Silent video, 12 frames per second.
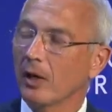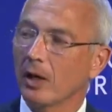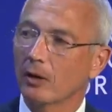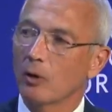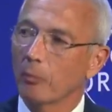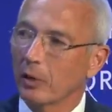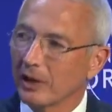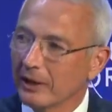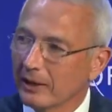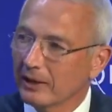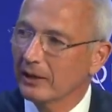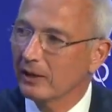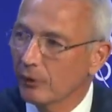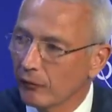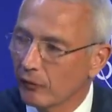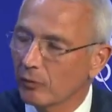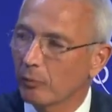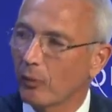A completely
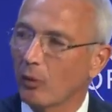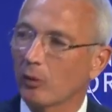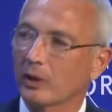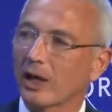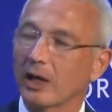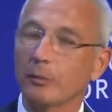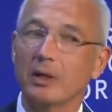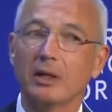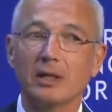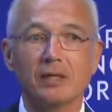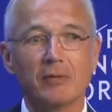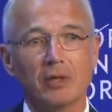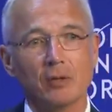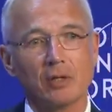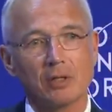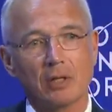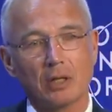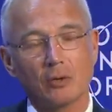different ball game it is when you
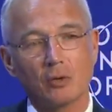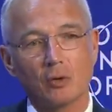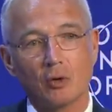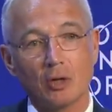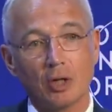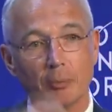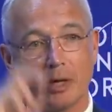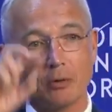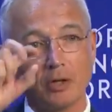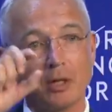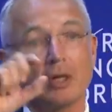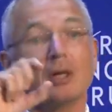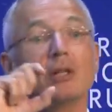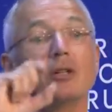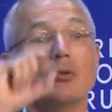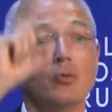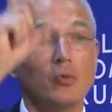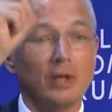start to talk about
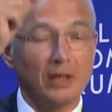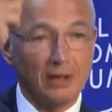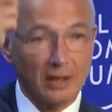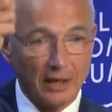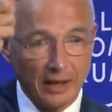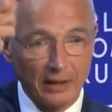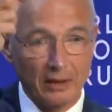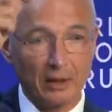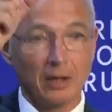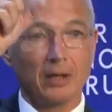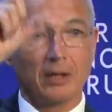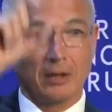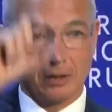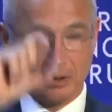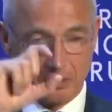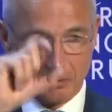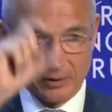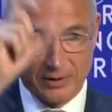the retail.
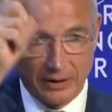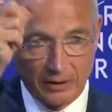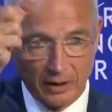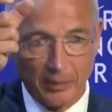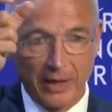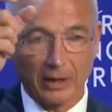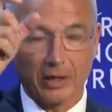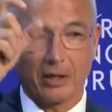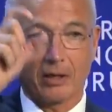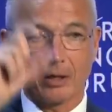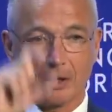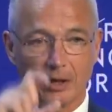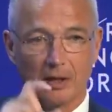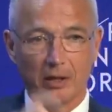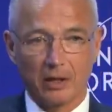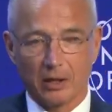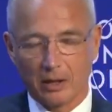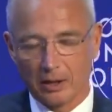You know, central bank
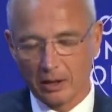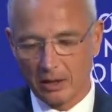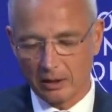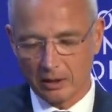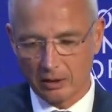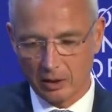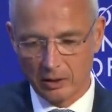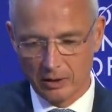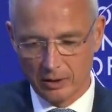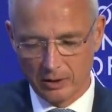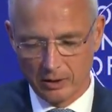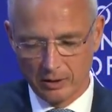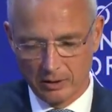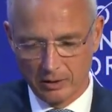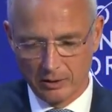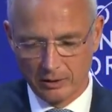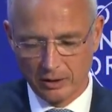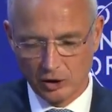
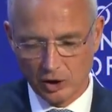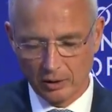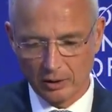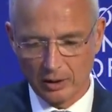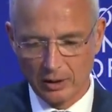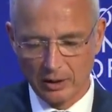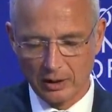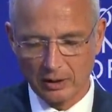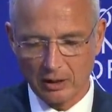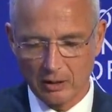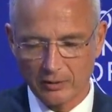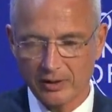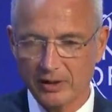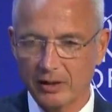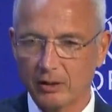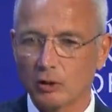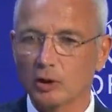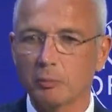digital
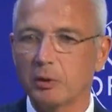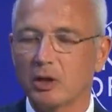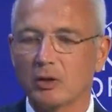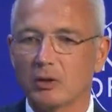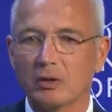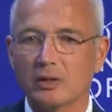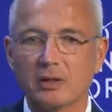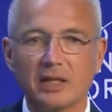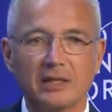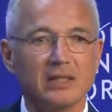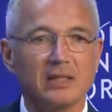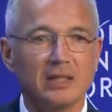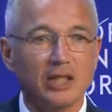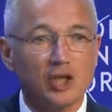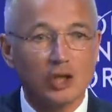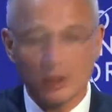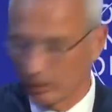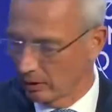currency, not because it's
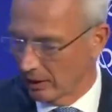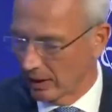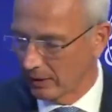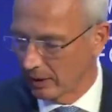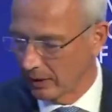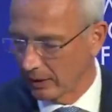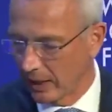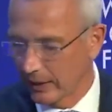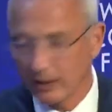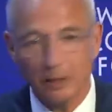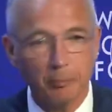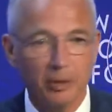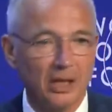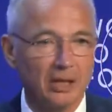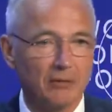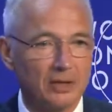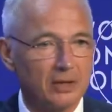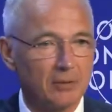digital. I can
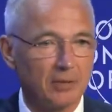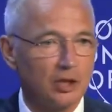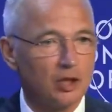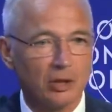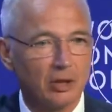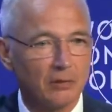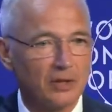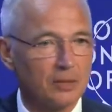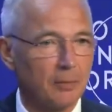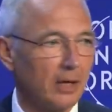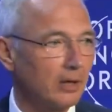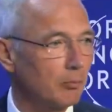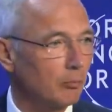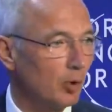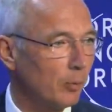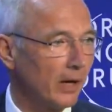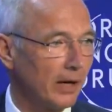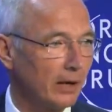pay with digital with my
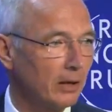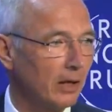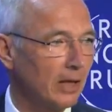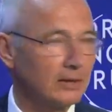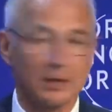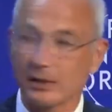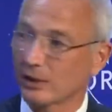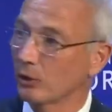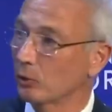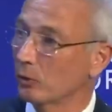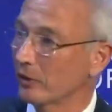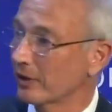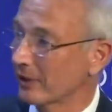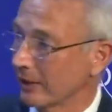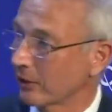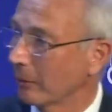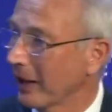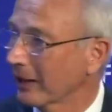mobile. It has nothing to do with
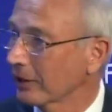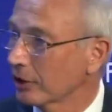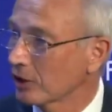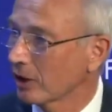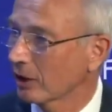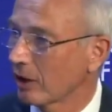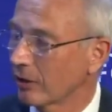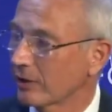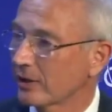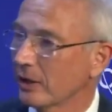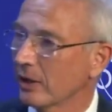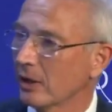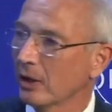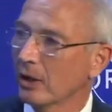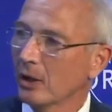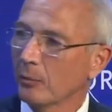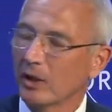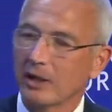central bank digital currency.
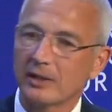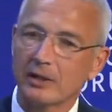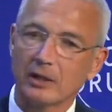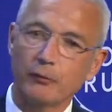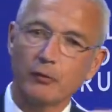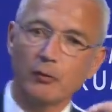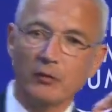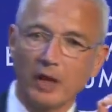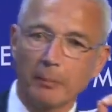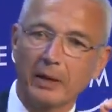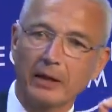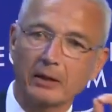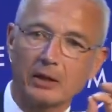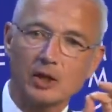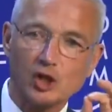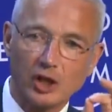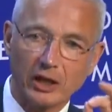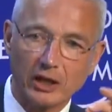But I think the fundamental
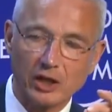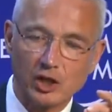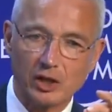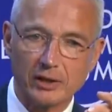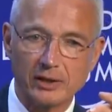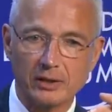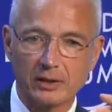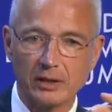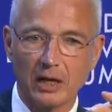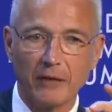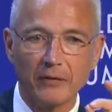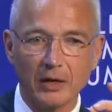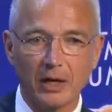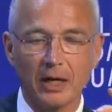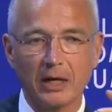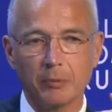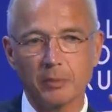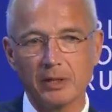change is the
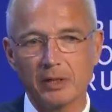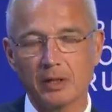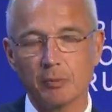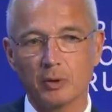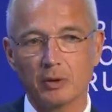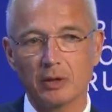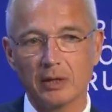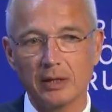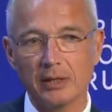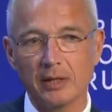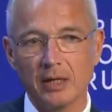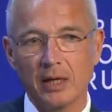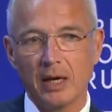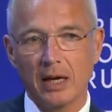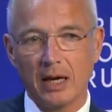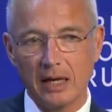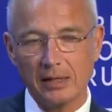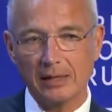underlying business model is,
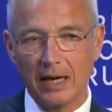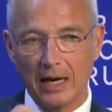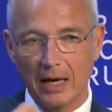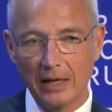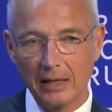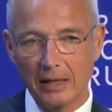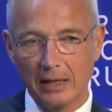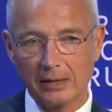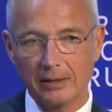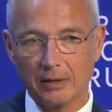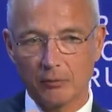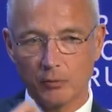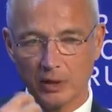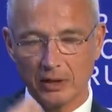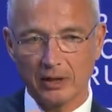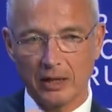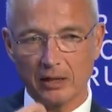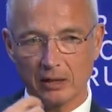as I, as a
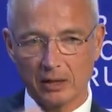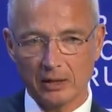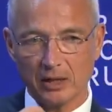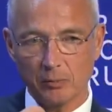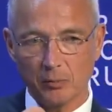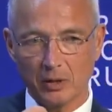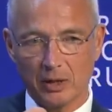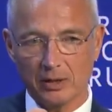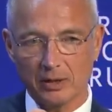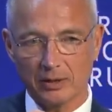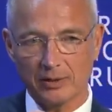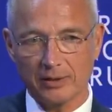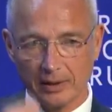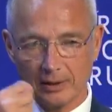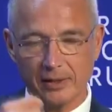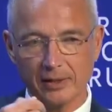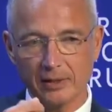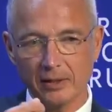retail customer, as a
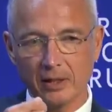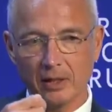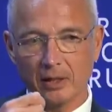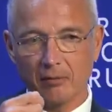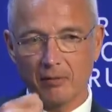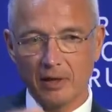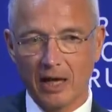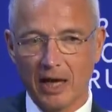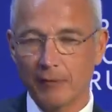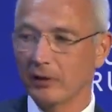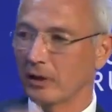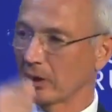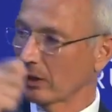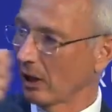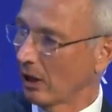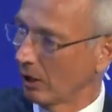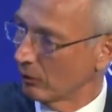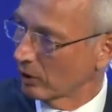citizen, will have an
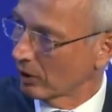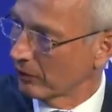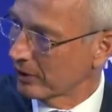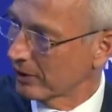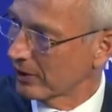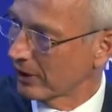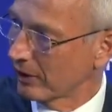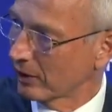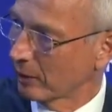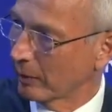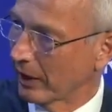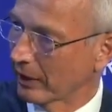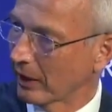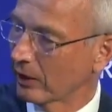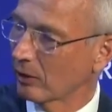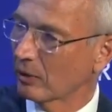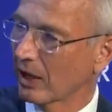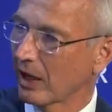account with the central bank. I
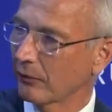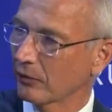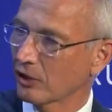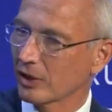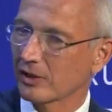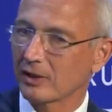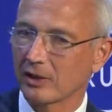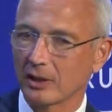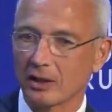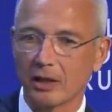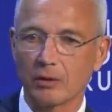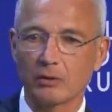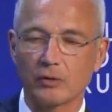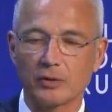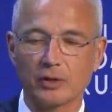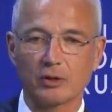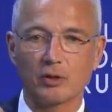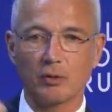don't have just an account
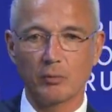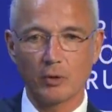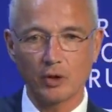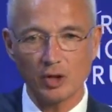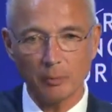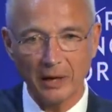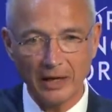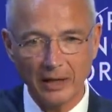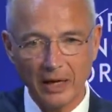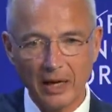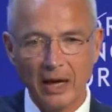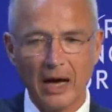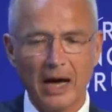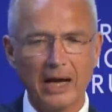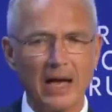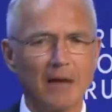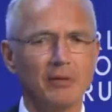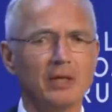with a commercial bank. I
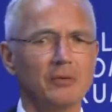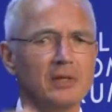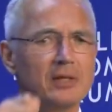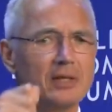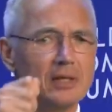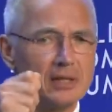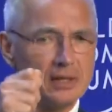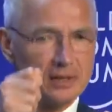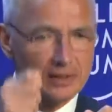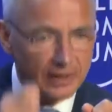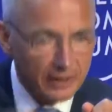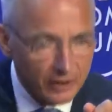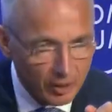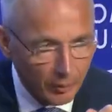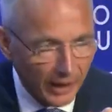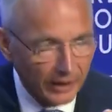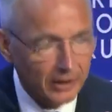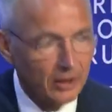have it with the central
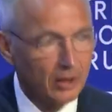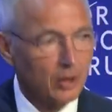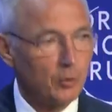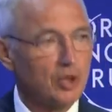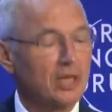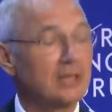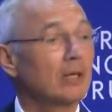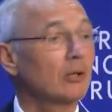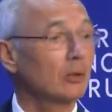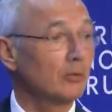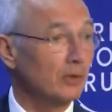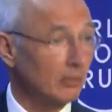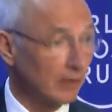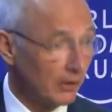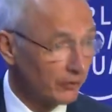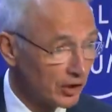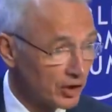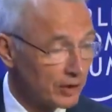bank, which has a lot of
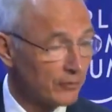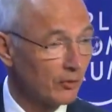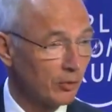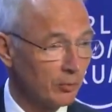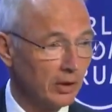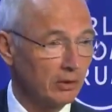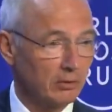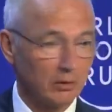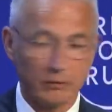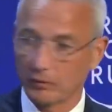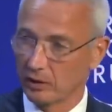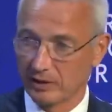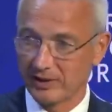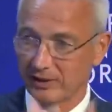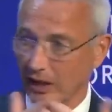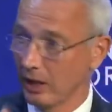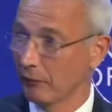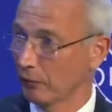advantages for me. It's
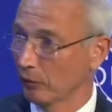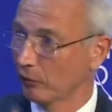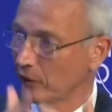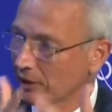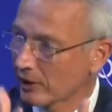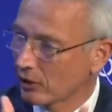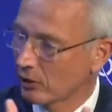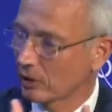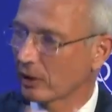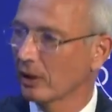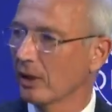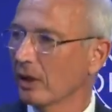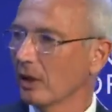safe, it feels good.